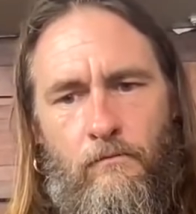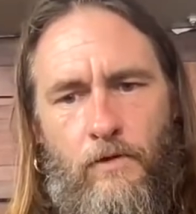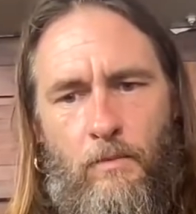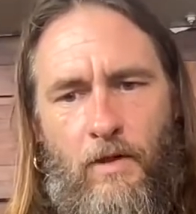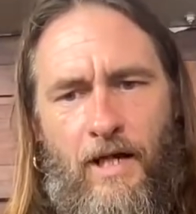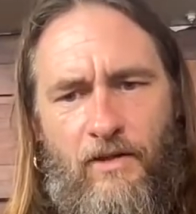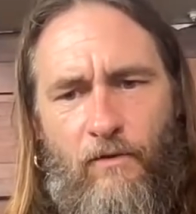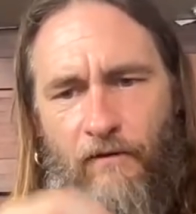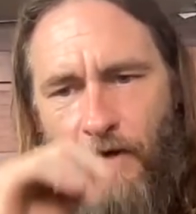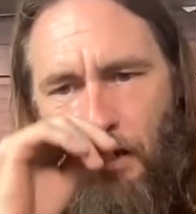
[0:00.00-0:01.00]
Someone asked if
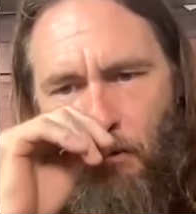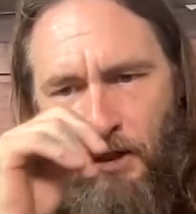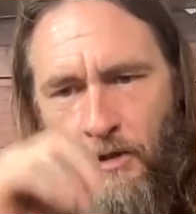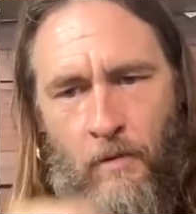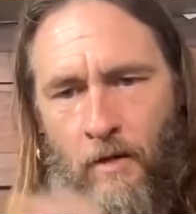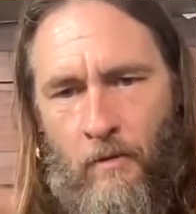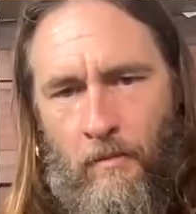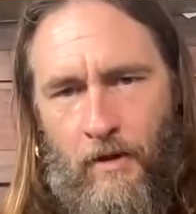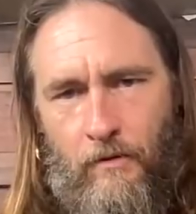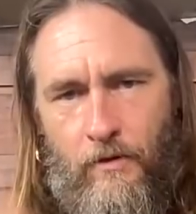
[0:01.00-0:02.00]
I found out what hit the bottom of my
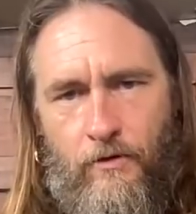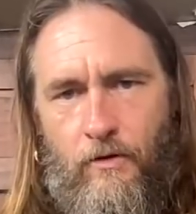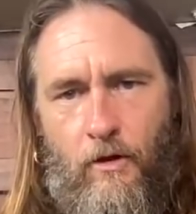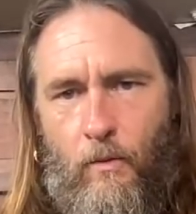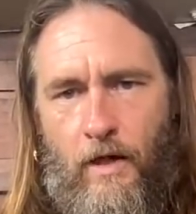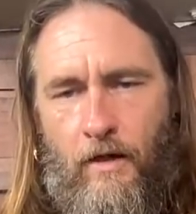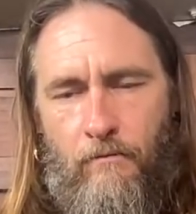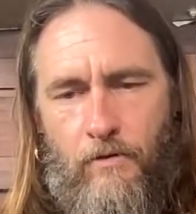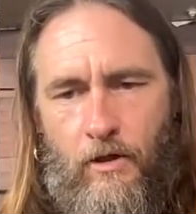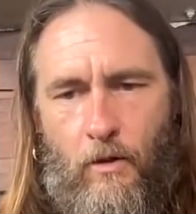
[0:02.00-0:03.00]
boat. There's no way
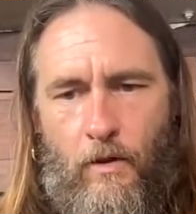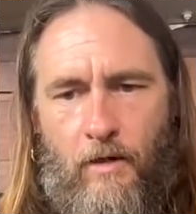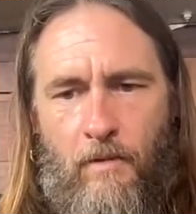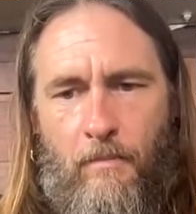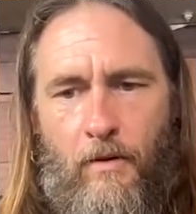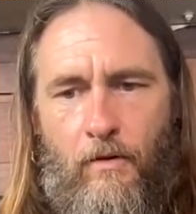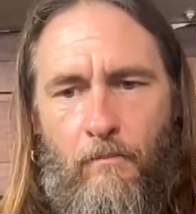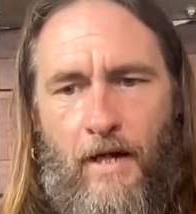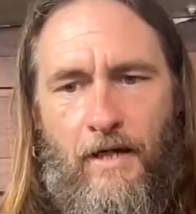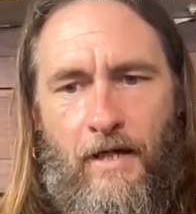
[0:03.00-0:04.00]
to know what hit my boat.
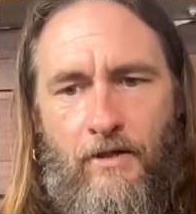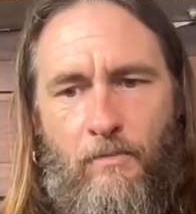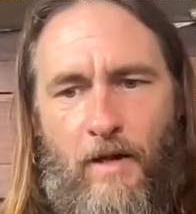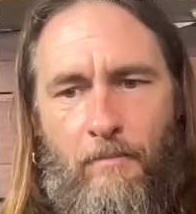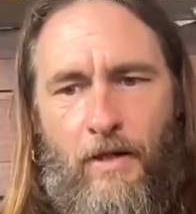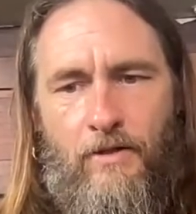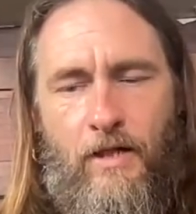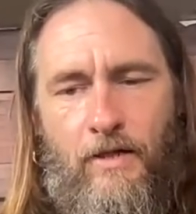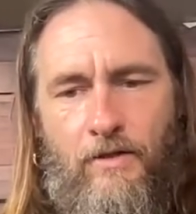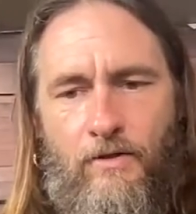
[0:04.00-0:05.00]
My best
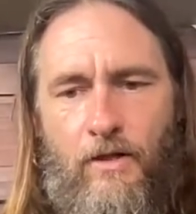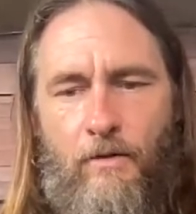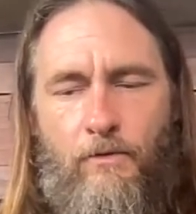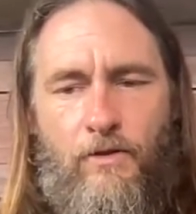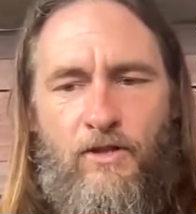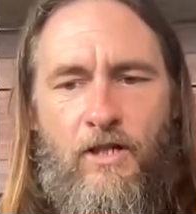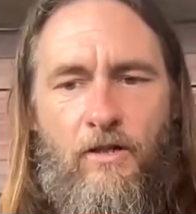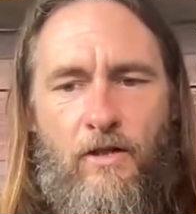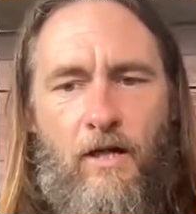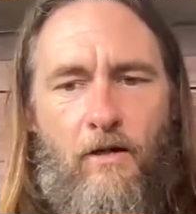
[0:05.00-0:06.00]
guess is that it was a sea
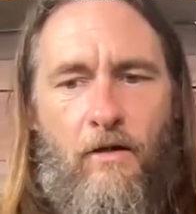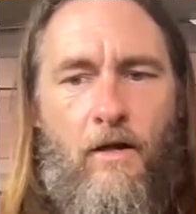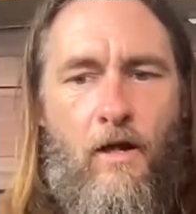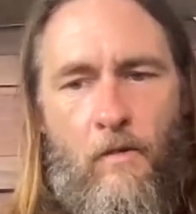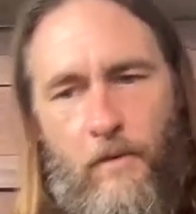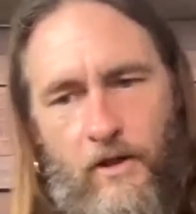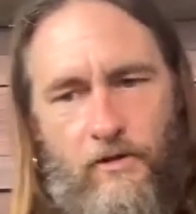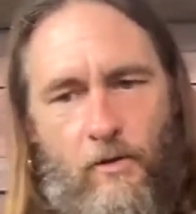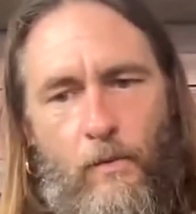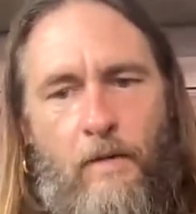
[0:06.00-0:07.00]
container because
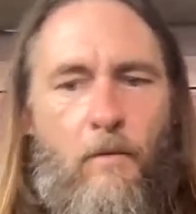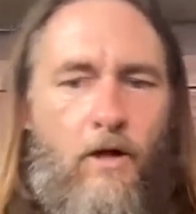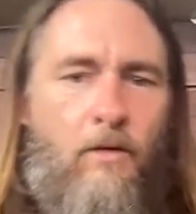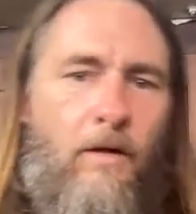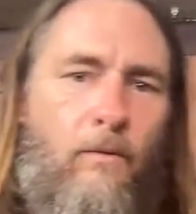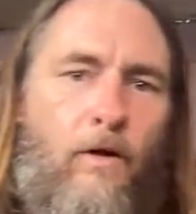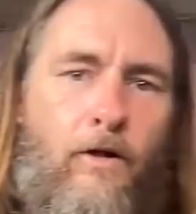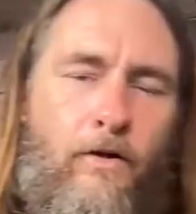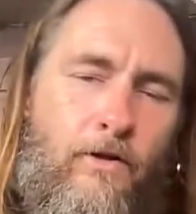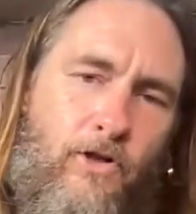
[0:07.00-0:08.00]
of the red mark on my
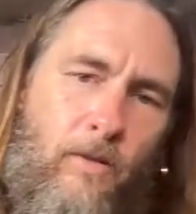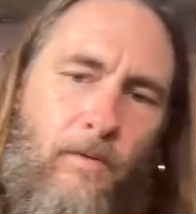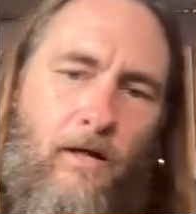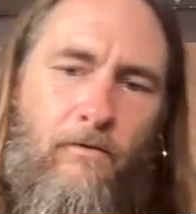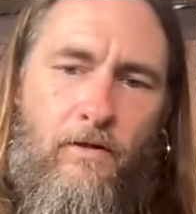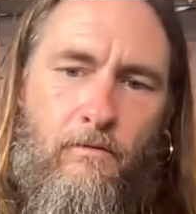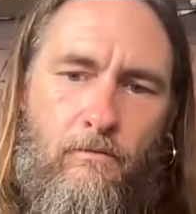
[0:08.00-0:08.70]
rudder and the chip out of it.